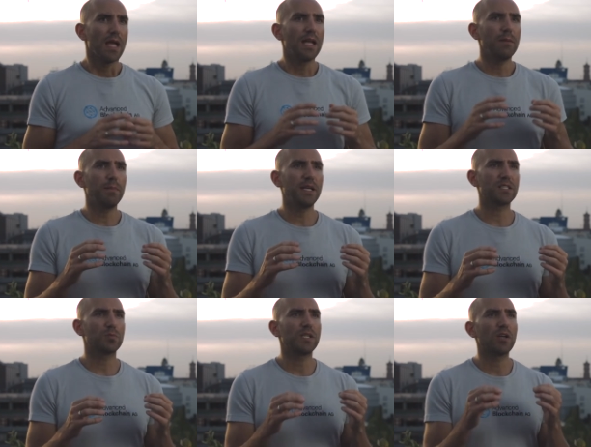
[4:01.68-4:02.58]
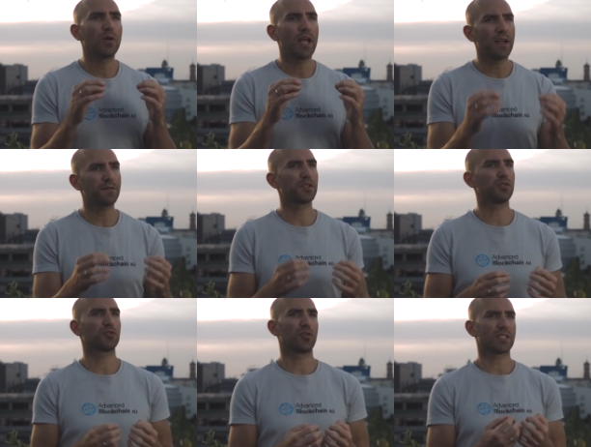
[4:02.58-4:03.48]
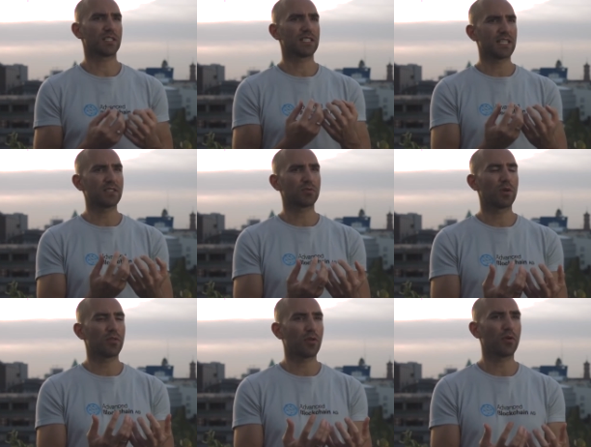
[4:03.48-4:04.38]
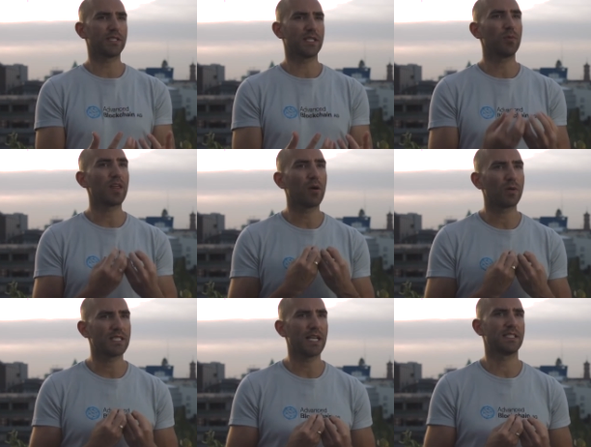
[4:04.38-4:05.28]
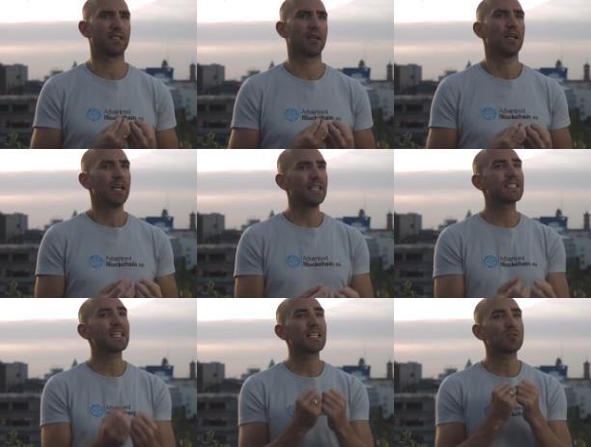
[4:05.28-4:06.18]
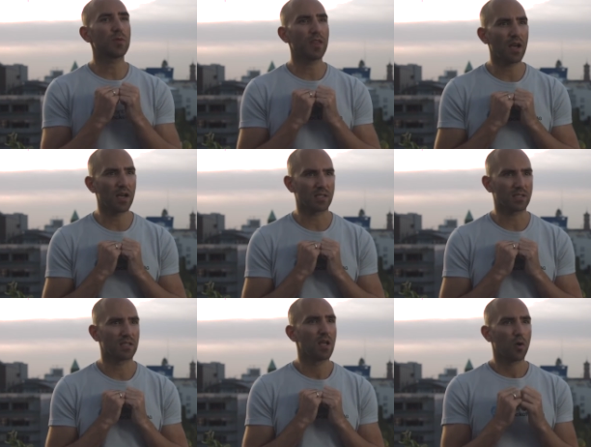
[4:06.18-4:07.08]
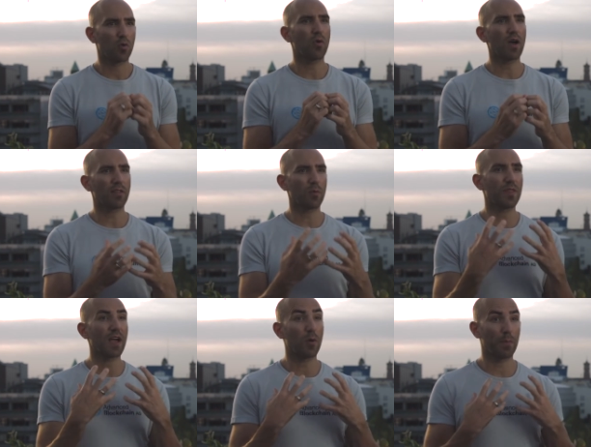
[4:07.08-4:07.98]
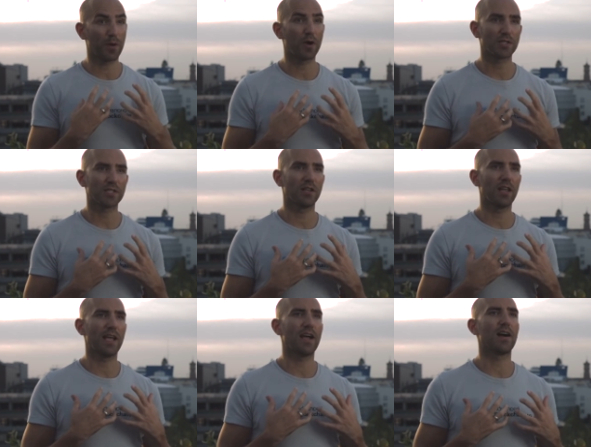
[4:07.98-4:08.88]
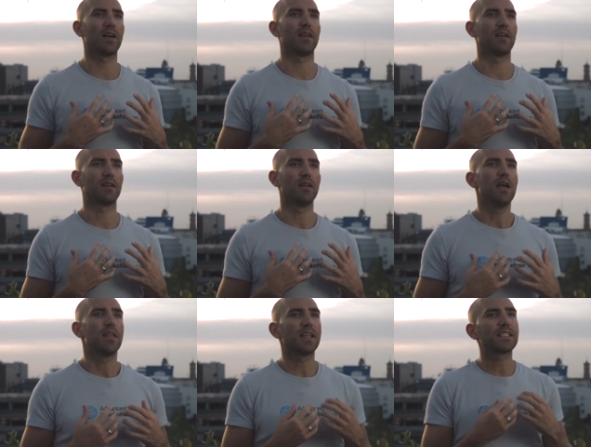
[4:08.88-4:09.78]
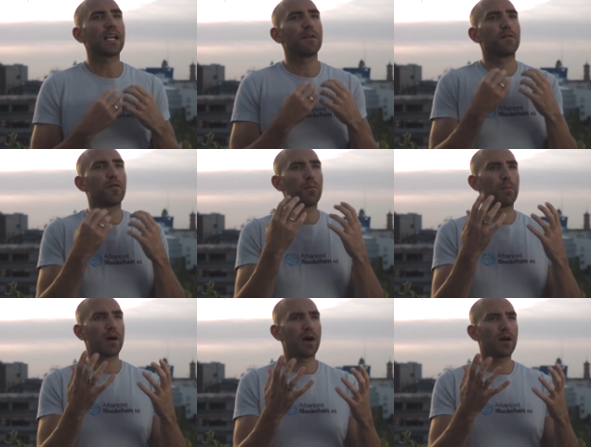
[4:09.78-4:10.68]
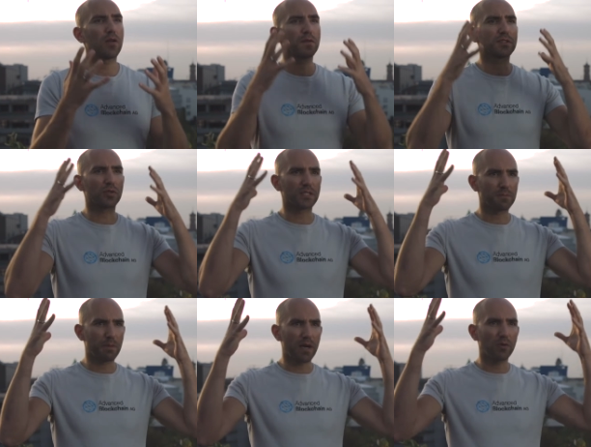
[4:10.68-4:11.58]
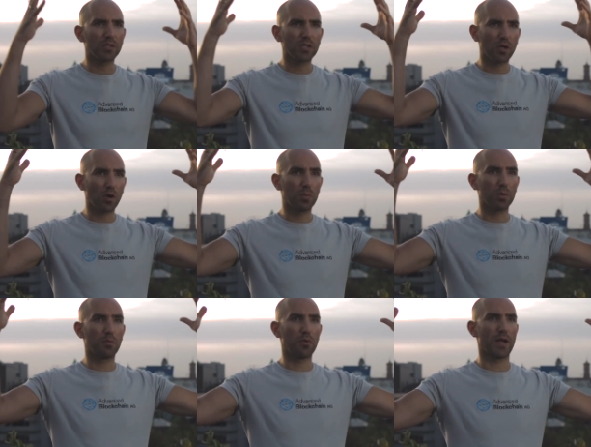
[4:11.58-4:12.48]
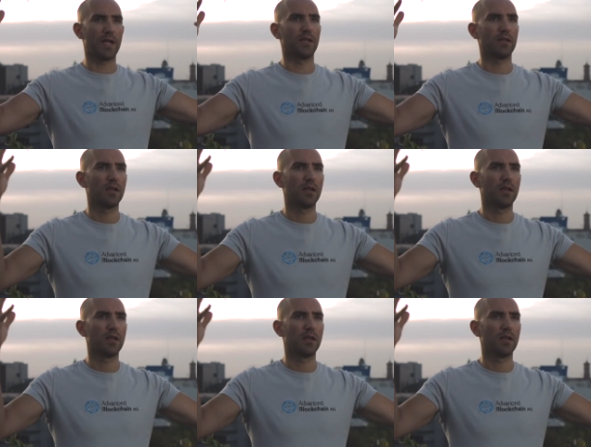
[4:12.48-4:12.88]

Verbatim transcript: It means we don't have to trust a central authority with our data. It stays with us, or rather with our personal AI, that can form part of a transparent global brain